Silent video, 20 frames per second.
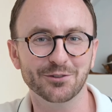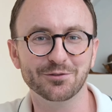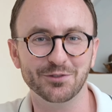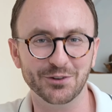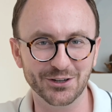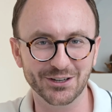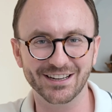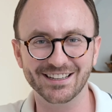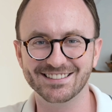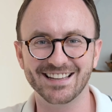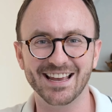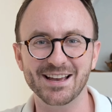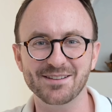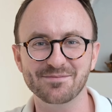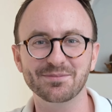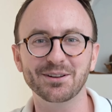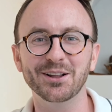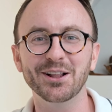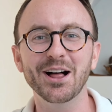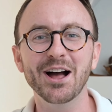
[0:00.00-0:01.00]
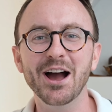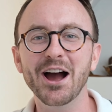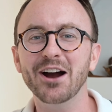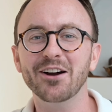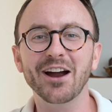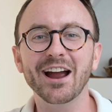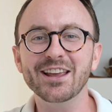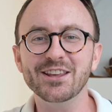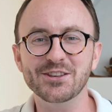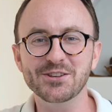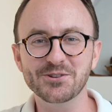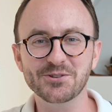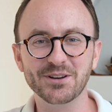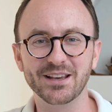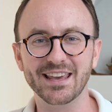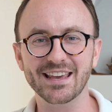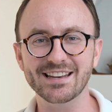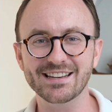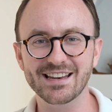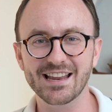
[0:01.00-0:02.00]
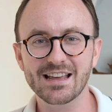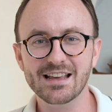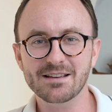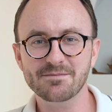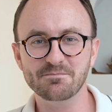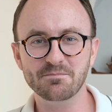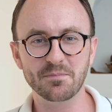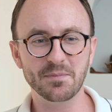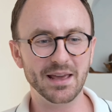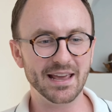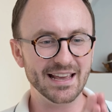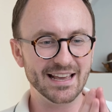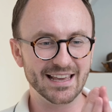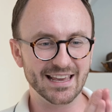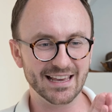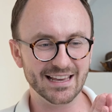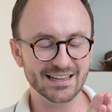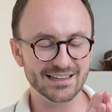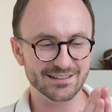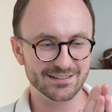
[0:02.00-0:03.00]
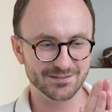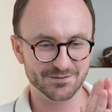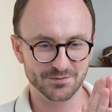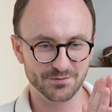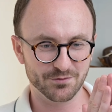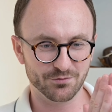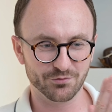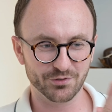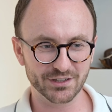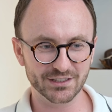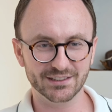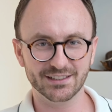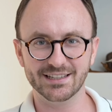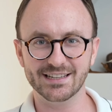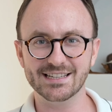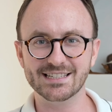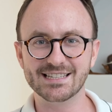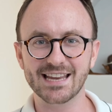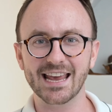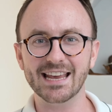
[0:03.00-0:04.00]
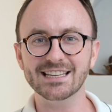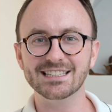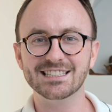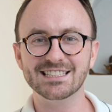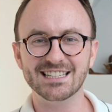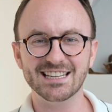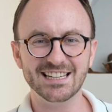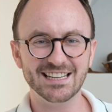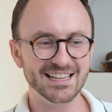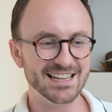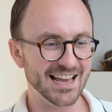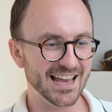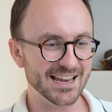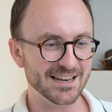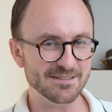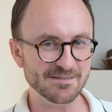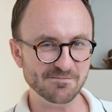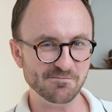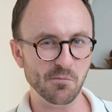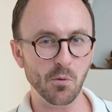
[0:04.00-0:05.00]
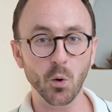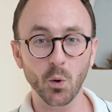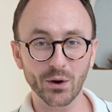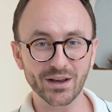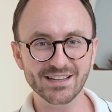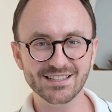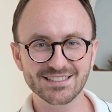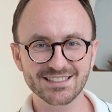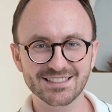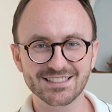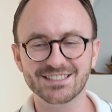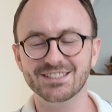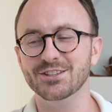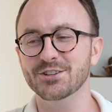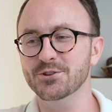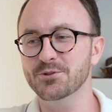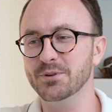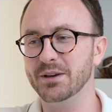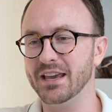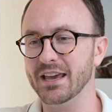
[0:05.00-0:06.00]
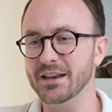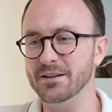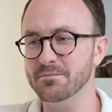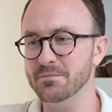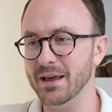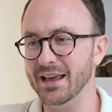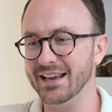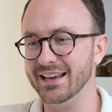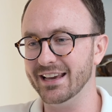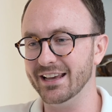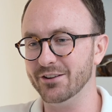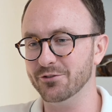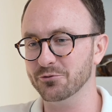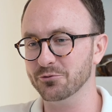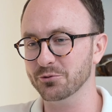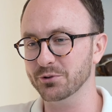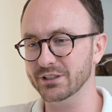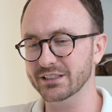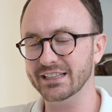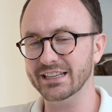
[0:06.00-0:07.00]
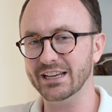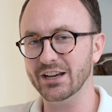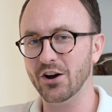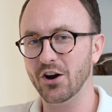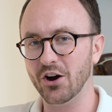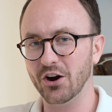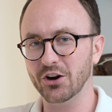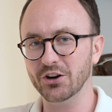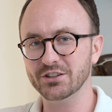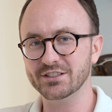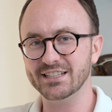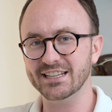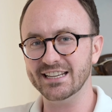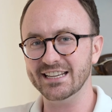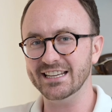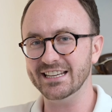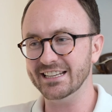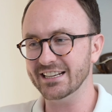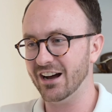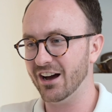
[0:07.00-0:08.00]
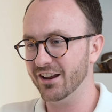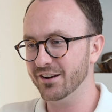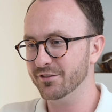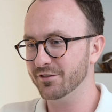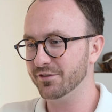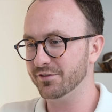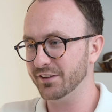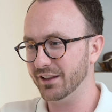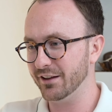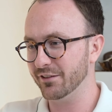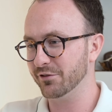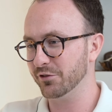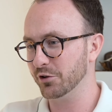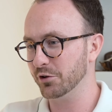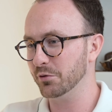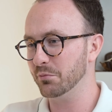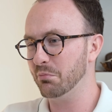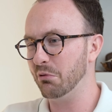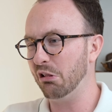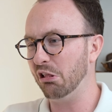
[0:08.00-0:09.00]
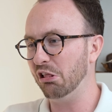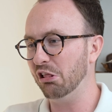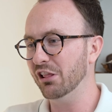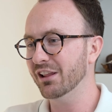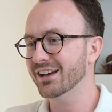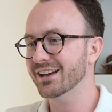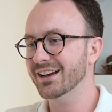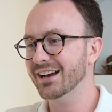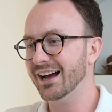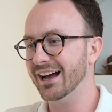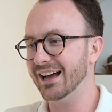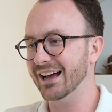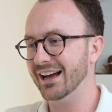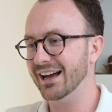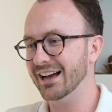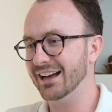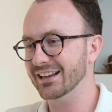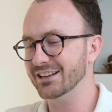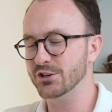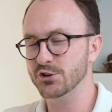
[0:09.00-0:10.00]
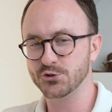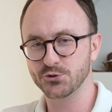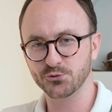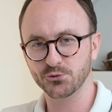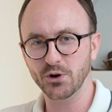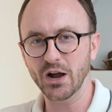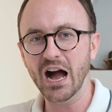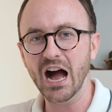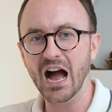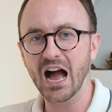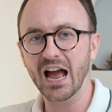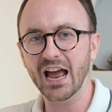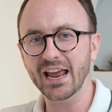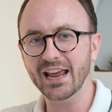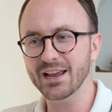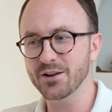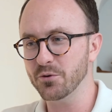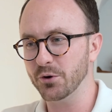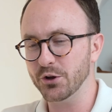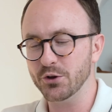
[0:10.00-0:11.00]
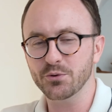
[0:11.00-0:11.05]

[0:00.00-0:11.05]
for example, right? You can make it really tasty and moist. You can make it really hard to eat, unflavorable, uh, dry, where